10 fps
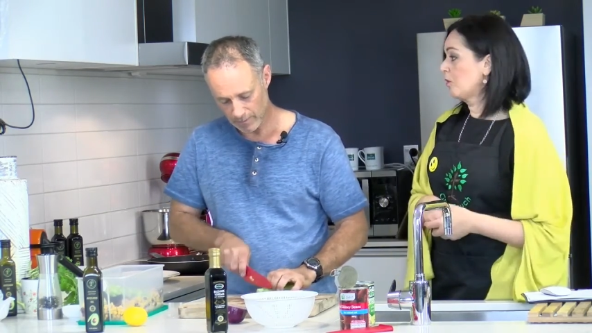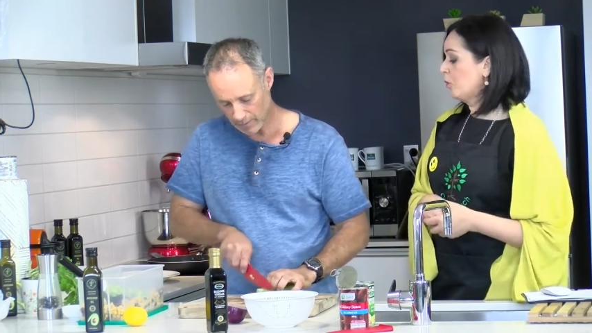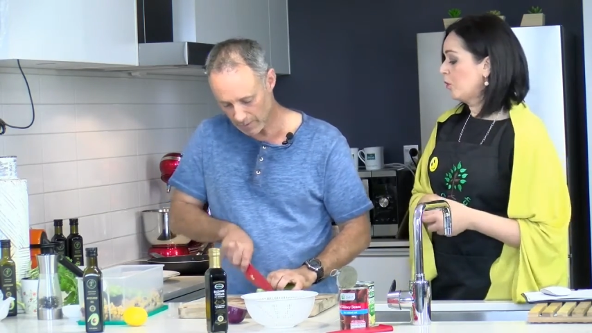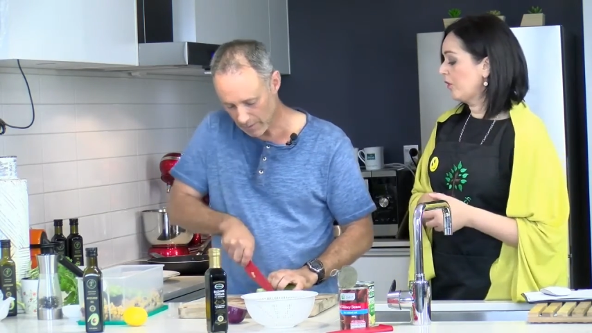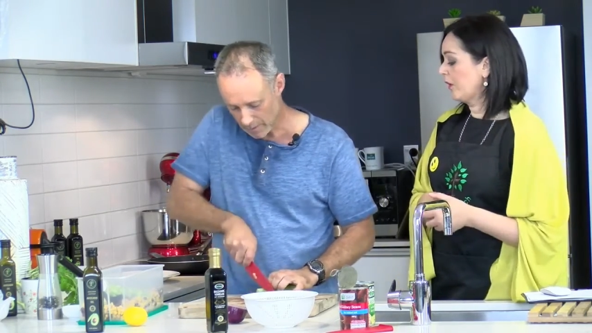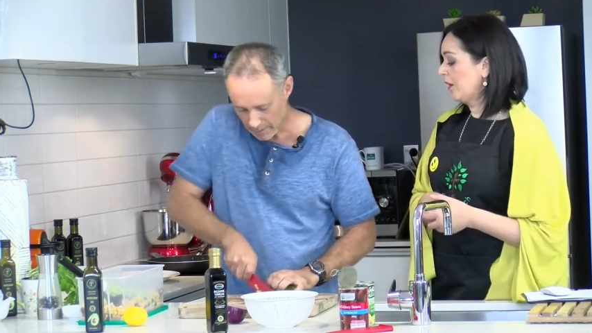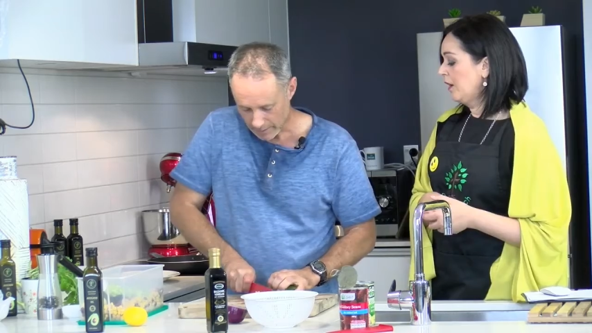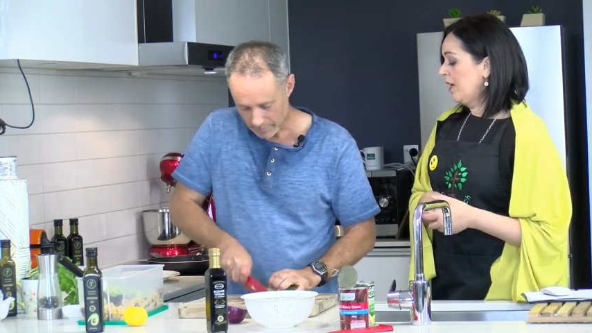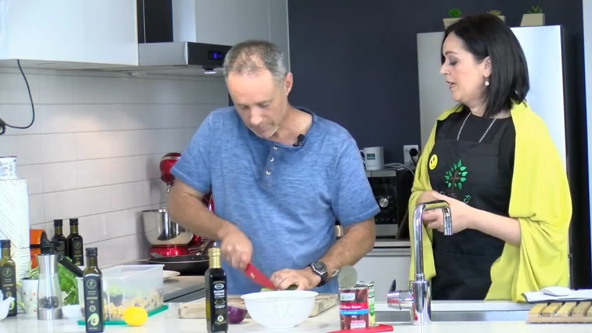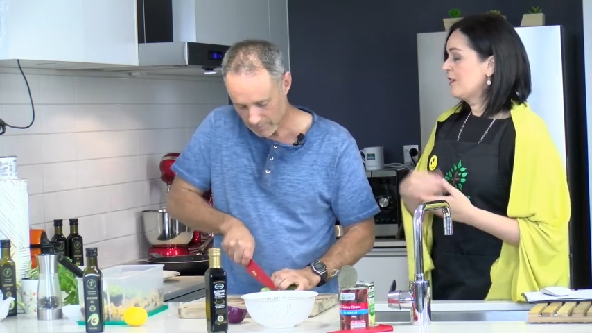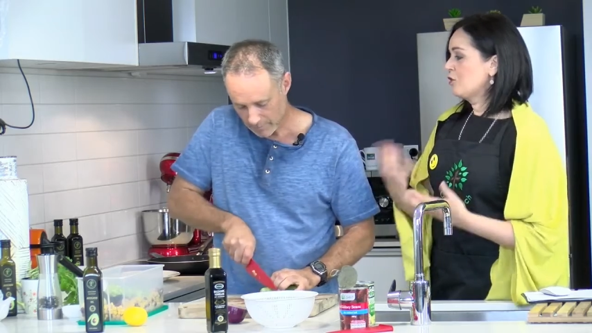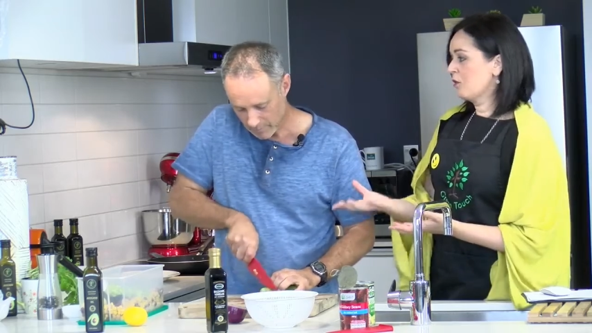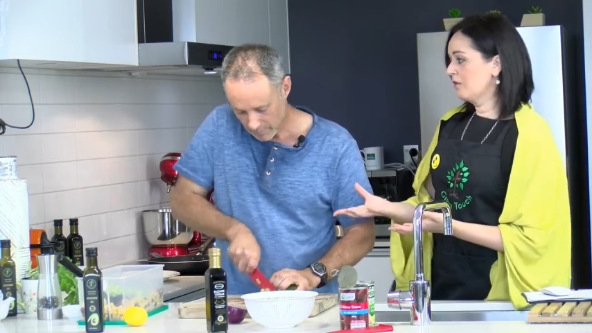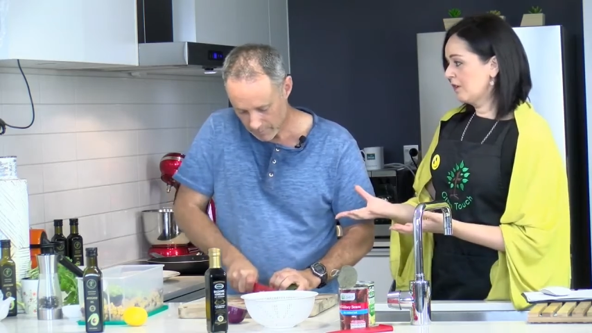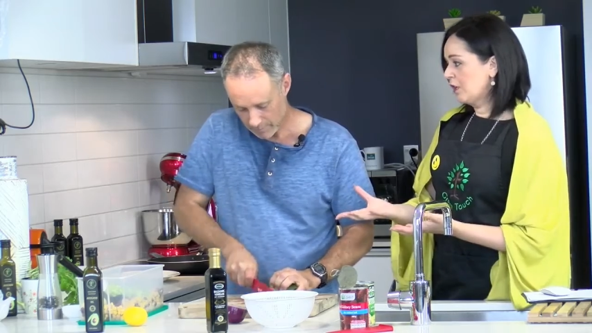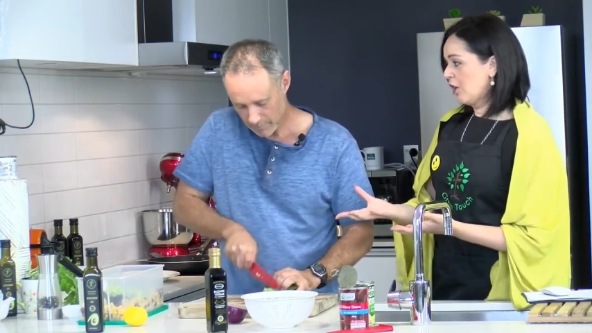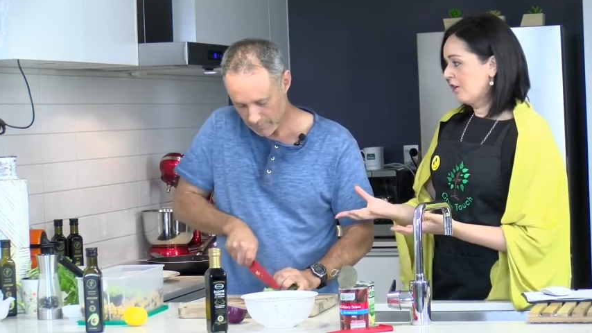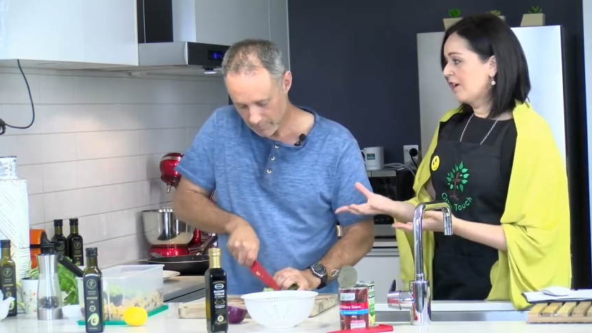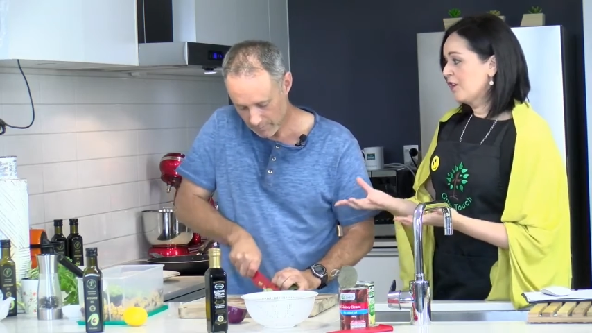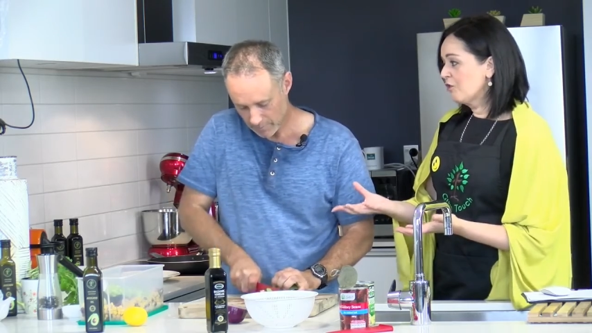Speaker 1: is so important. Yep. Now, you're a, you
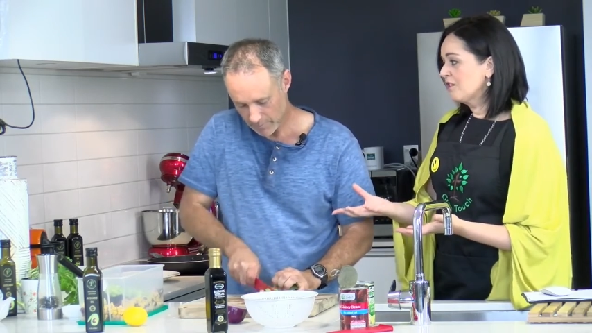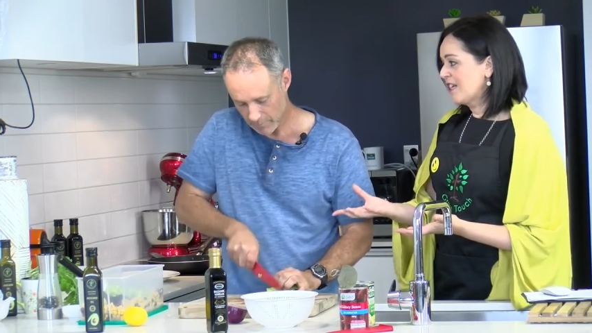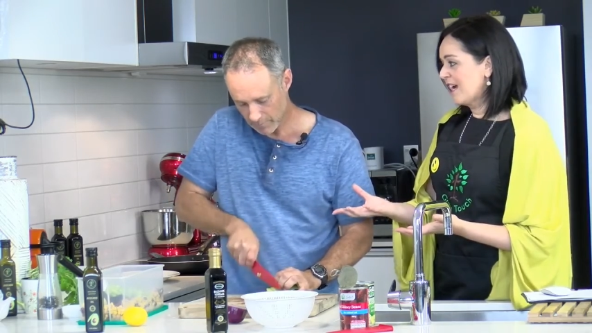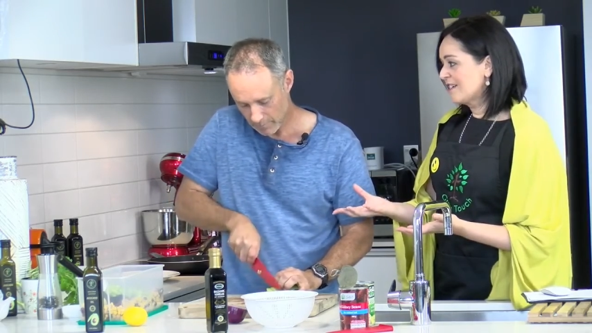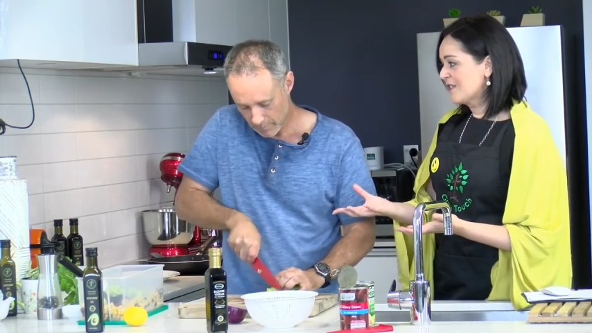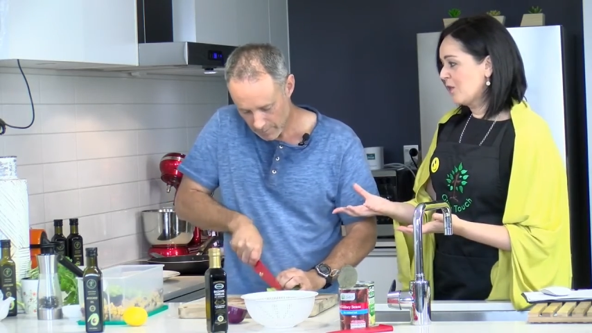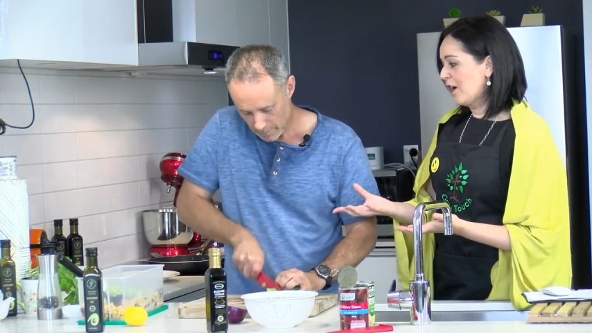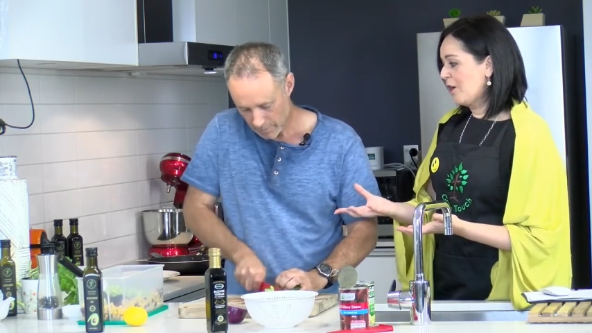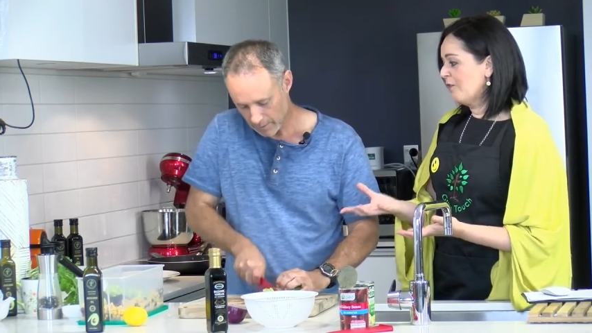know, you're a dad as well.